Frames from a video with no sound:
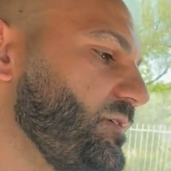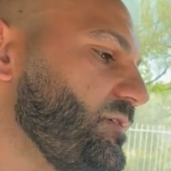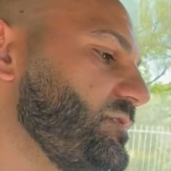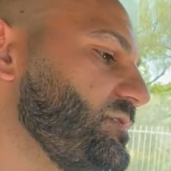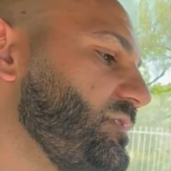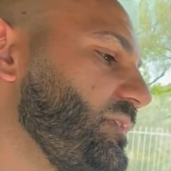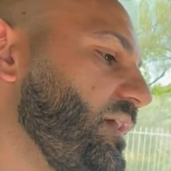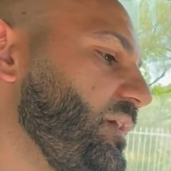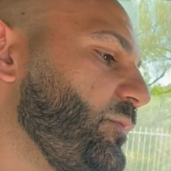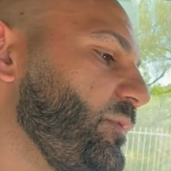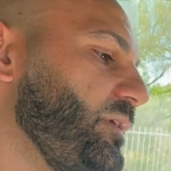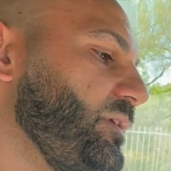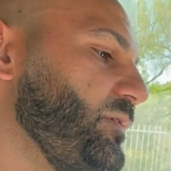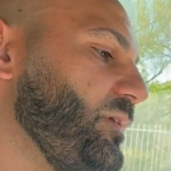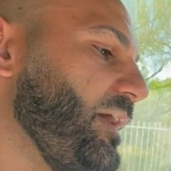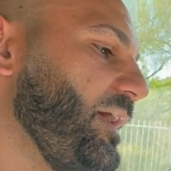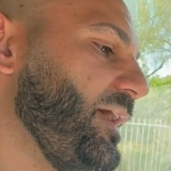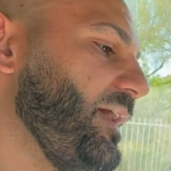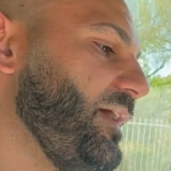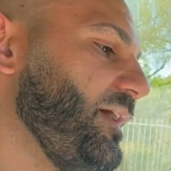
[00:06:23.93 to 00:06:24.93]
So that way you
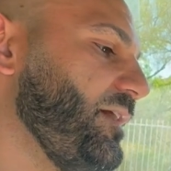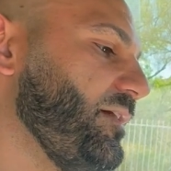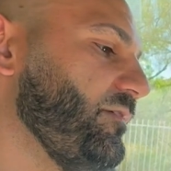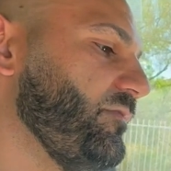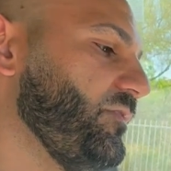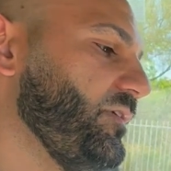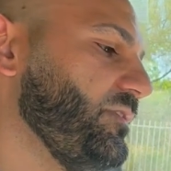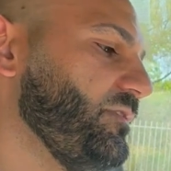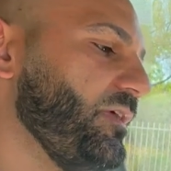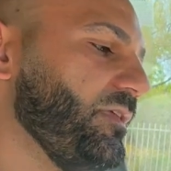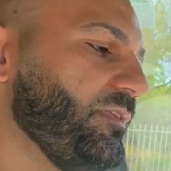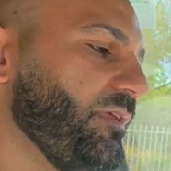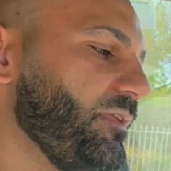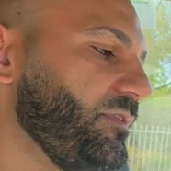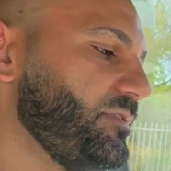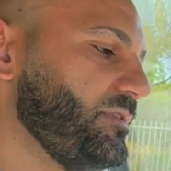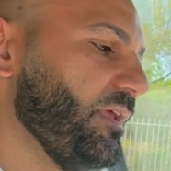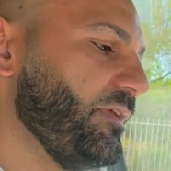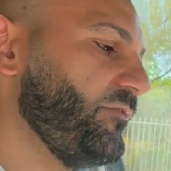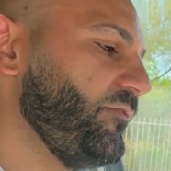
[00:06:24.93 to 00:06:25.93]
have,
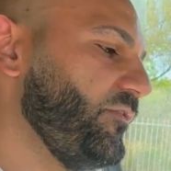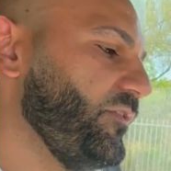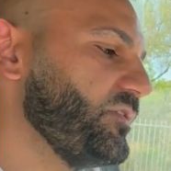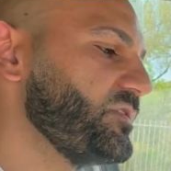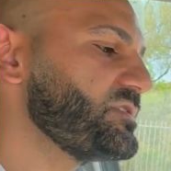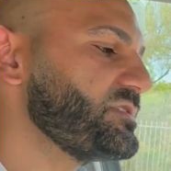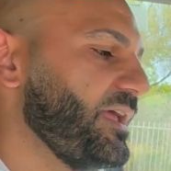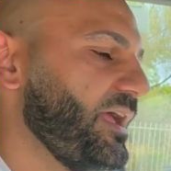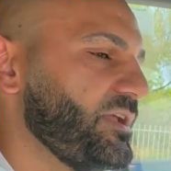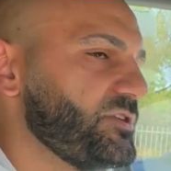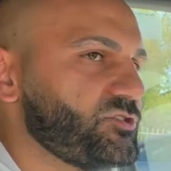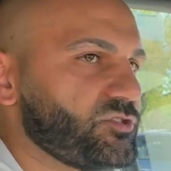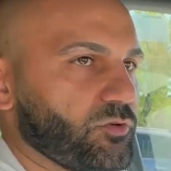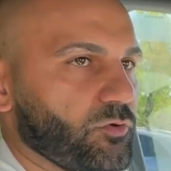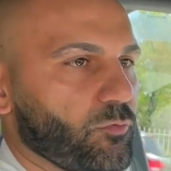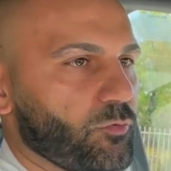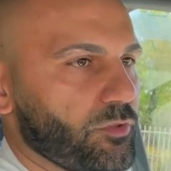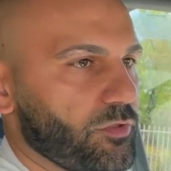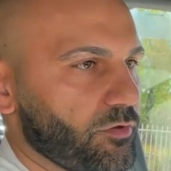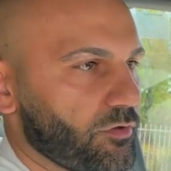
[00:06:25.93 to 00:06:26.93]
it feels
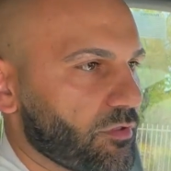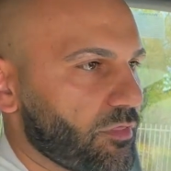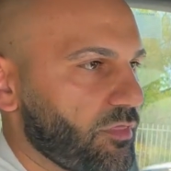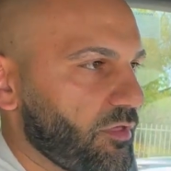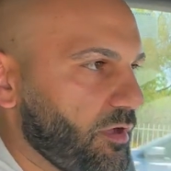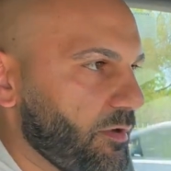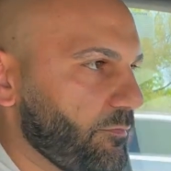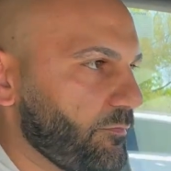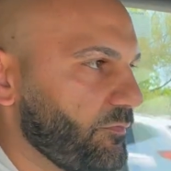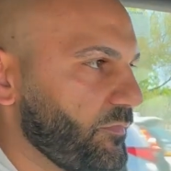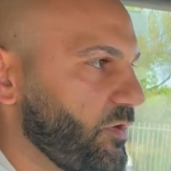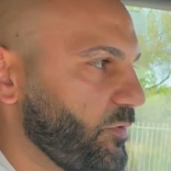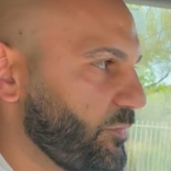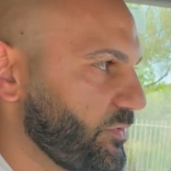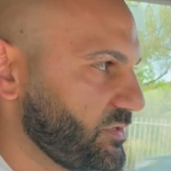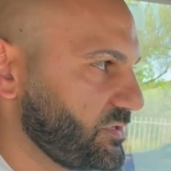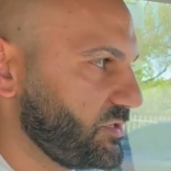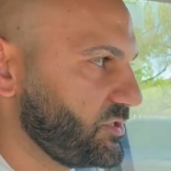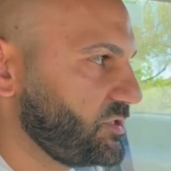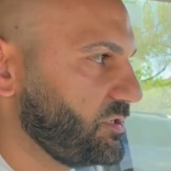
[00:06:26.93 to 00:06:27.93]
natural with your thumb, your
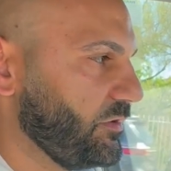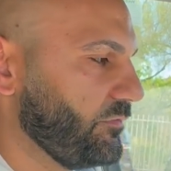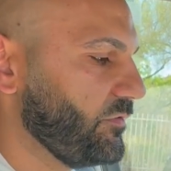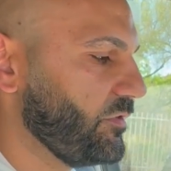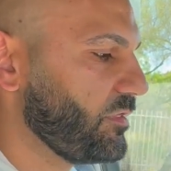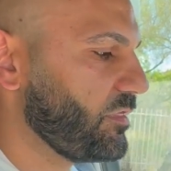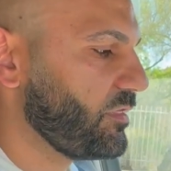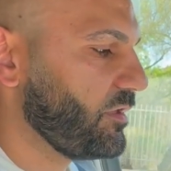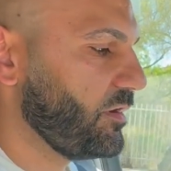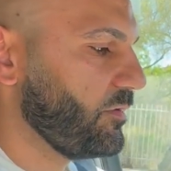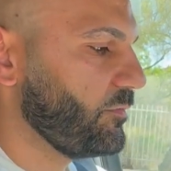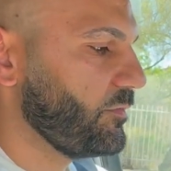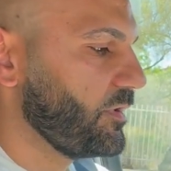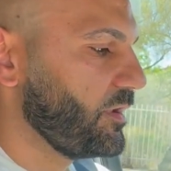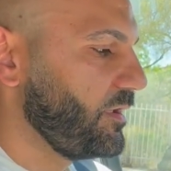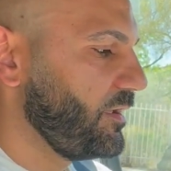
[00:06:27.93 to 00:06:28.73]
position of your thumb.